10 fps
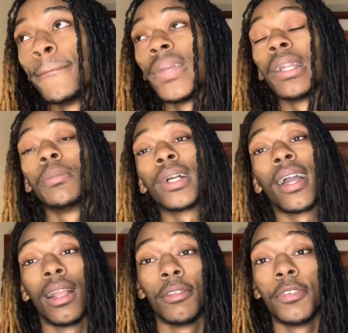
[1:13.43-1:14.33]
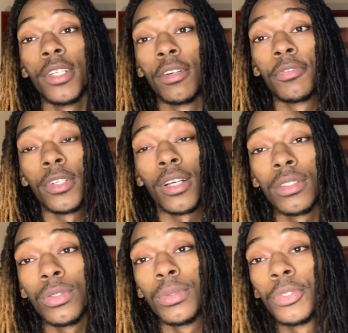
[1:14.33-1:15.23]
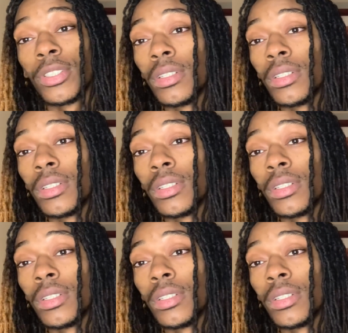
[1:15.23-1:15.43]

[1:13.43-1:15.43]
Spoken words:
And I got another video for y'all too. I'm gonna show